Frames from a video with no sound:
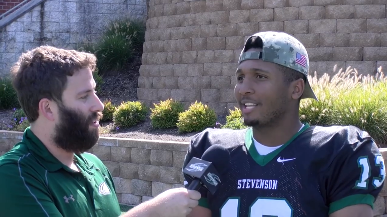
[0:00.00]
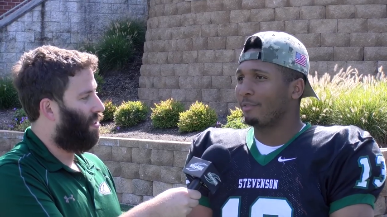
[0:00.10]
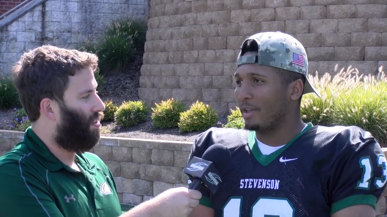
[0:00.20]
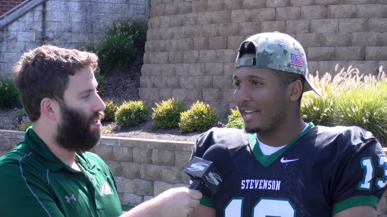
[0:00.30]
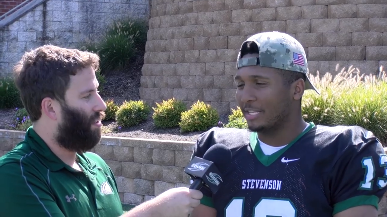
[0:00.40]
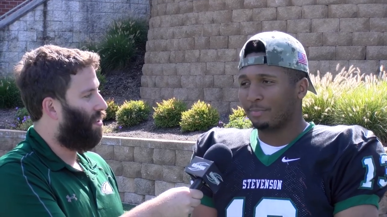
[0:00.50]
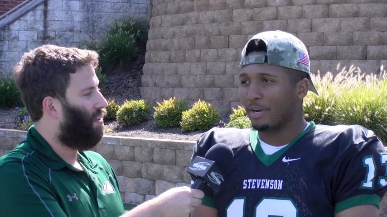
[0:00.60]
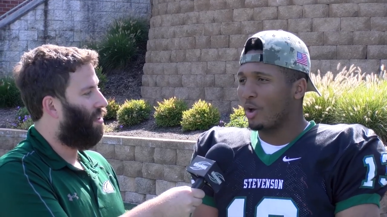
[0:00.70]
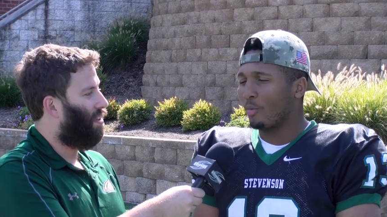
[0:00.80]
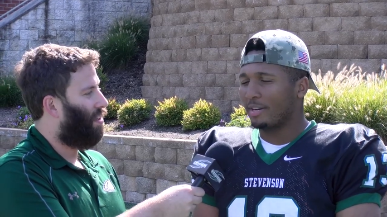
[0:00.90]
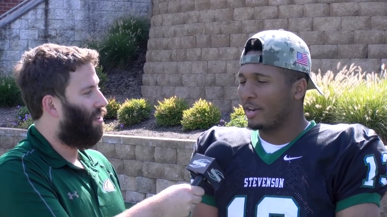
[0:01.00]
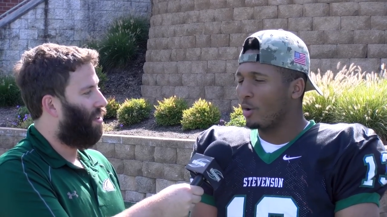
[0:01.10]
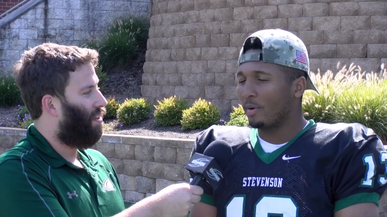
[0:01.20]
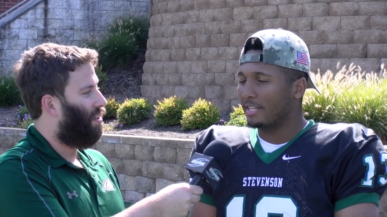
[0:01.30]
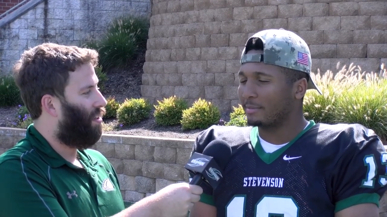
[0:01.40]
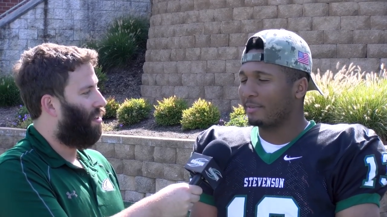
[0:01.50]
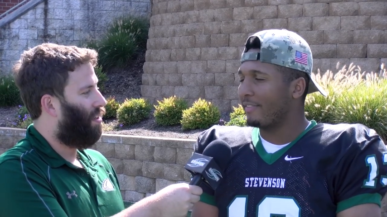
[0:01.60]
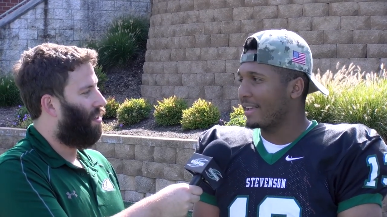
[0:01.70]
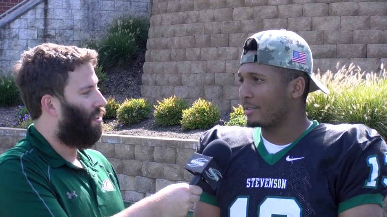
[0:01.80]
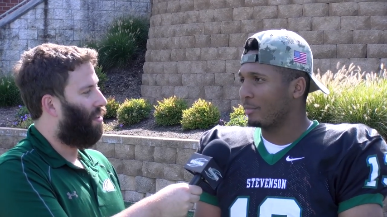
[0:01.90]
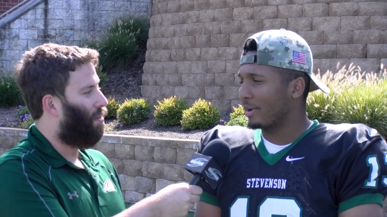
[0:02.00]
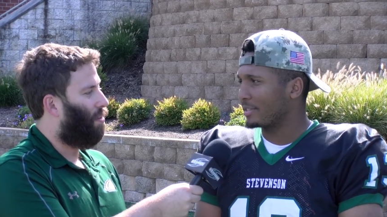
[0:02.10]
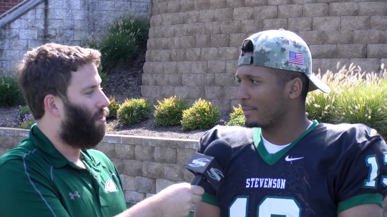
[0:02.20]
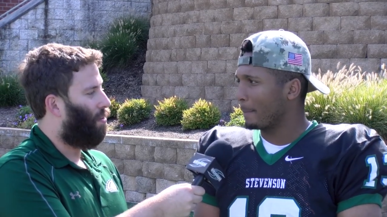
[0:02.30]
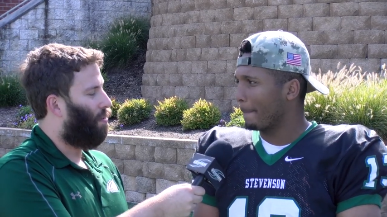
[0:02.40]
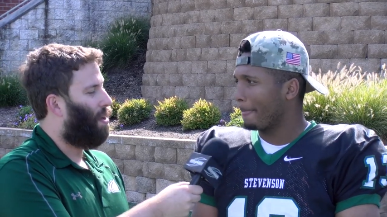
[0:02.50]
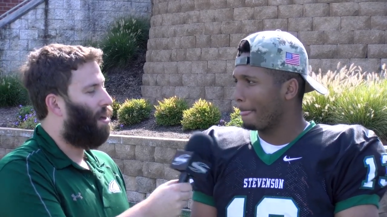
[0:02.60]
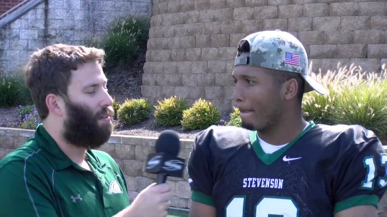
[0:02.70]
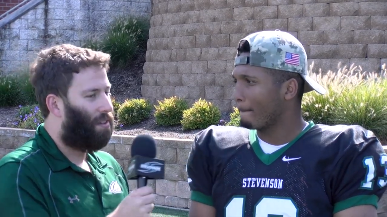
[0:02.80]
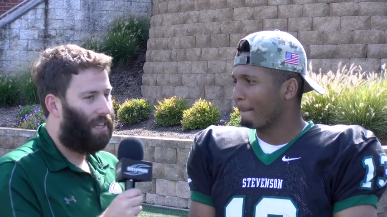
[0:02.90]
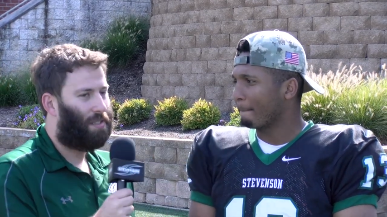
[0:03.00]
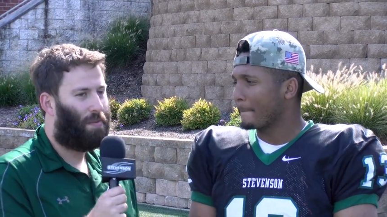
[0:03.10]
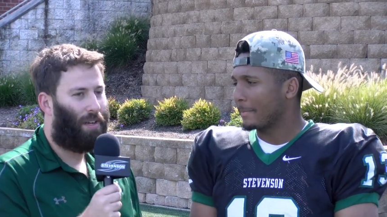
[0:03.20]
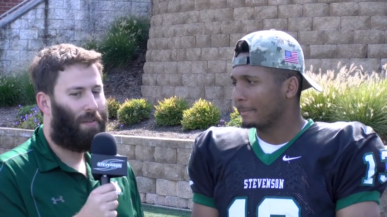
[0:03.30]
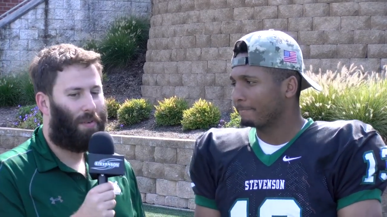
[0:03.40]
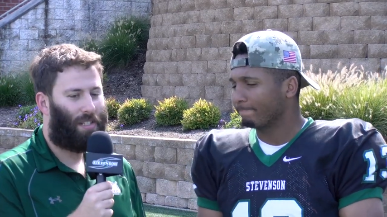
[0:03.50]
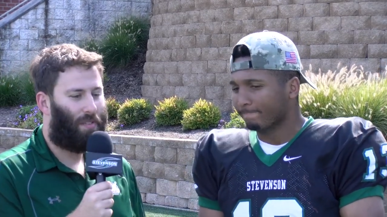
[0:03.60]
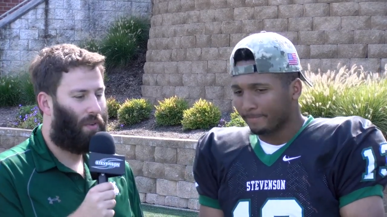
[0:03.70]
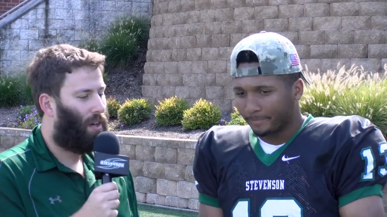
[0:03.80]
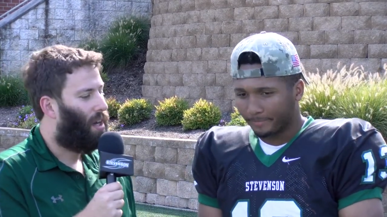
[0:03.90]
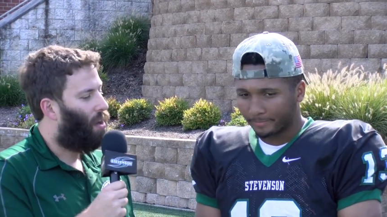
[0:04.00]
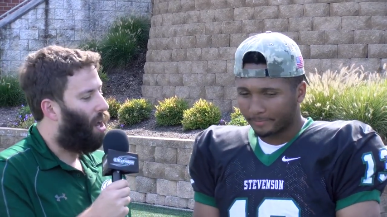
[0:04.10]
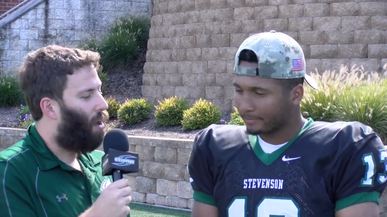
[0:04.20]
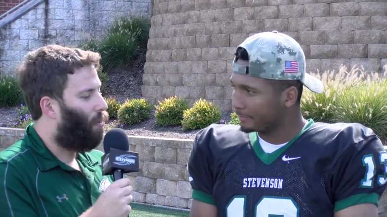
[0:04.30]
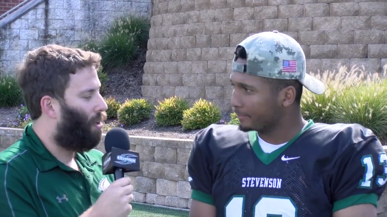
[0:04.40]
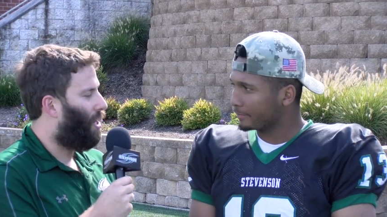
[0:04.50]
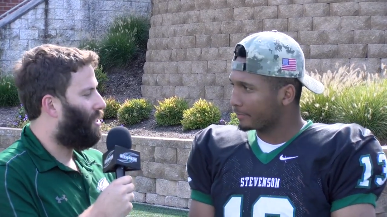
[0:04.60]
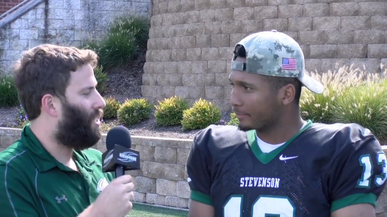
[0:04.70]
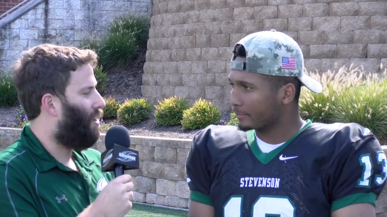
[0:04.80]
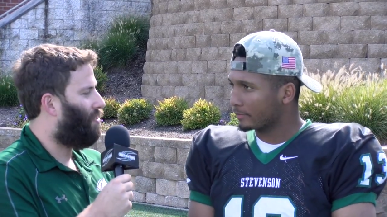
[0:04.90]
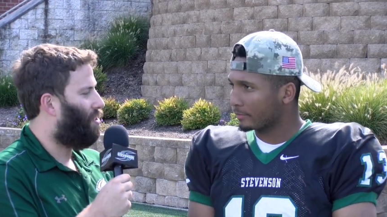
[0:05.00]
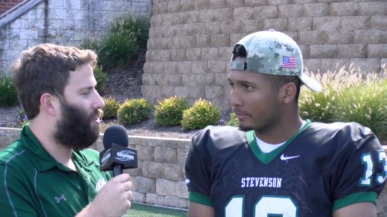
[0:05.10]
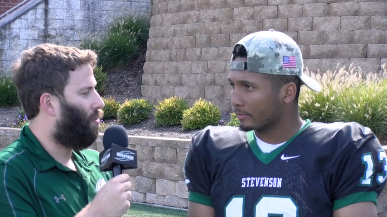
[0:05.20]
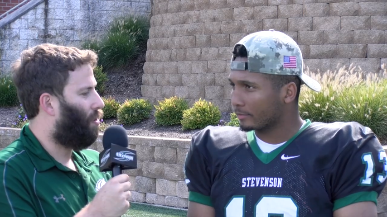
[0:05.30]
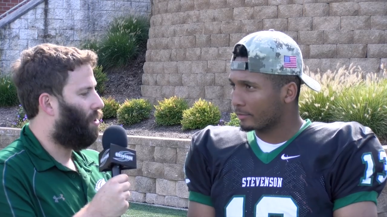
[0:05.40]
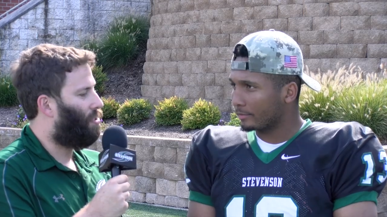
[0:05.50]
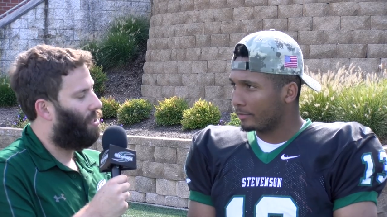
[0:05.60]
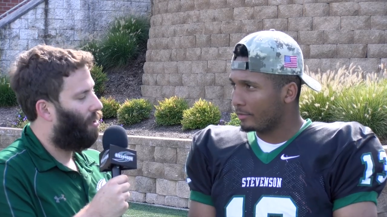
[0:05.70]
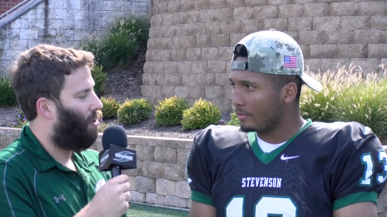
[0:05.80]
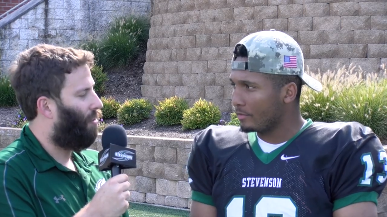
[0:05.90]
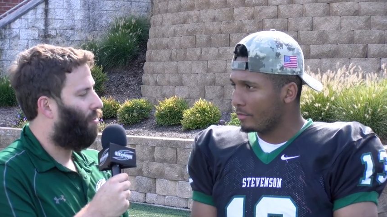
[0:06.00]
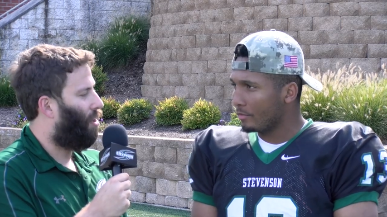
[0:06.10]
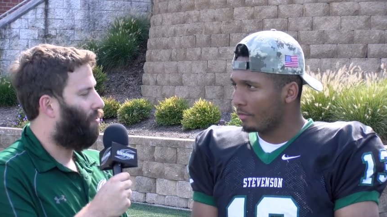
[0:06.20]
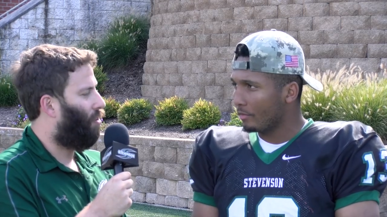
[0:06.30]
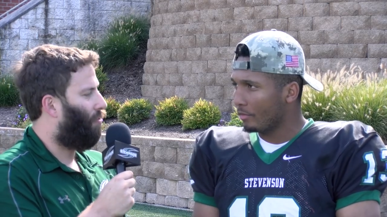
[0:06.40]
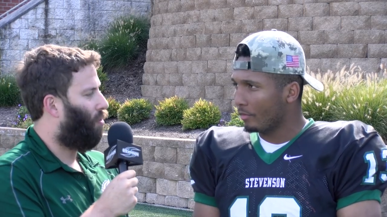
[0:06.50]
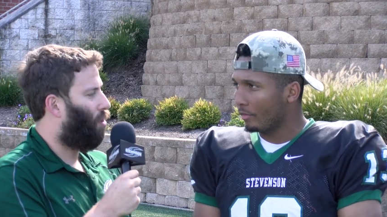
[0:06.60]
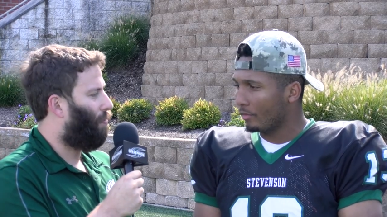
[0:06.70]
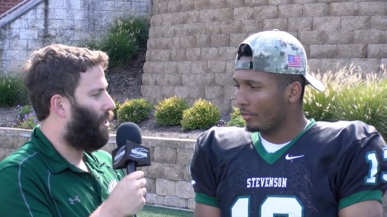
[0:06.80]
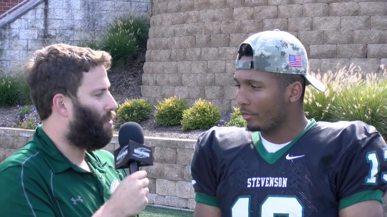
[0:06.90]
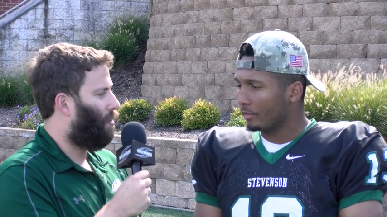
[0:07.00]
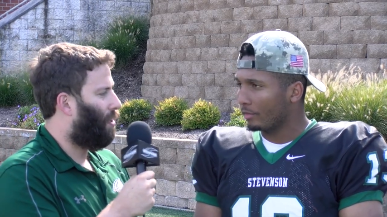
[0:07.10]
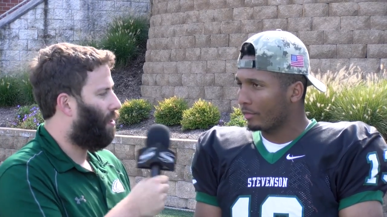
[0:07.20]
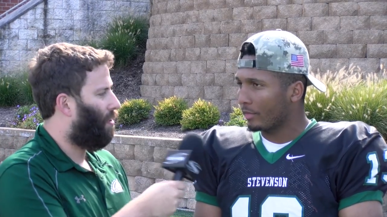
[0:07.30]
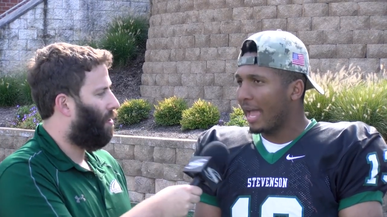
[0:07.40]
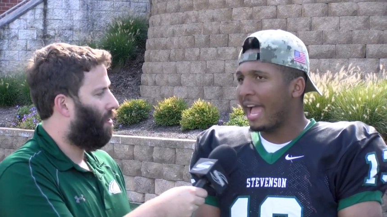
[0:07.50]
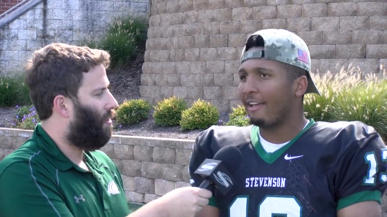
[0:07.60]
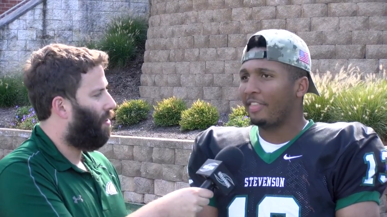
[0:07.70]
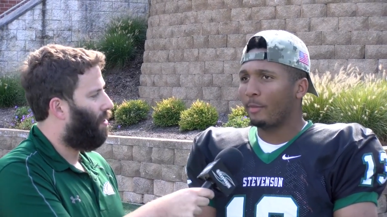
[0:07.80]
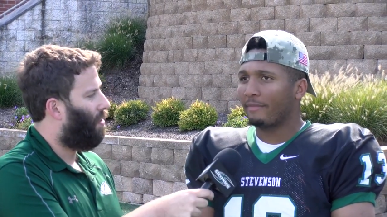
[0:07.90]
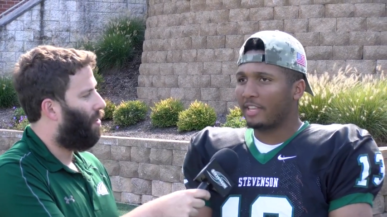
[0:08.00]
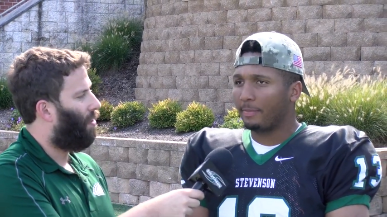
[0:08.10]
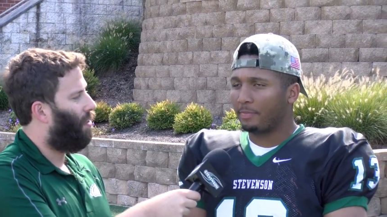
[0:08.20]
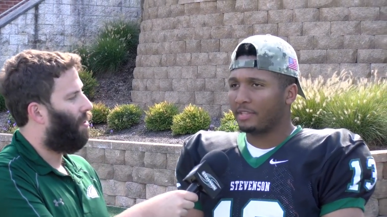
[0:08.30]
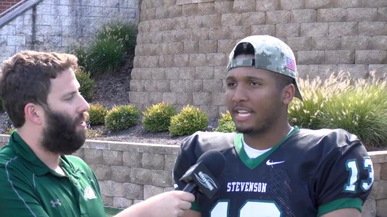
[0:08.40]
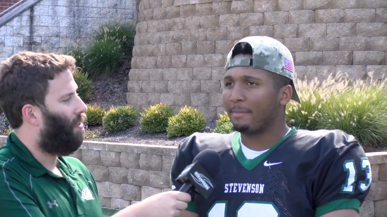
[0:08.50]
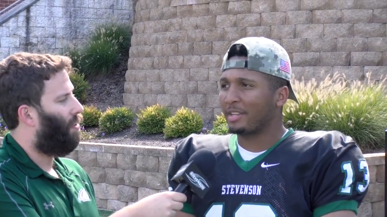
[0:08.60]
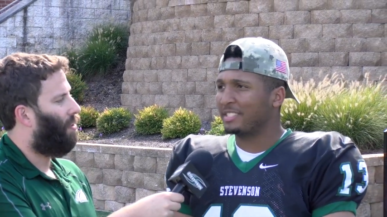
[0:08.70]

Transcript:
Speaker 1: to level he is, but no one, no one has been faster than Preston. Wow.
Speaker 2: That's pretty impressive. Well, uh, what do you guys have to do to, to get ready for FDU Florham next week?
Speaker 1: I think we have to keep the same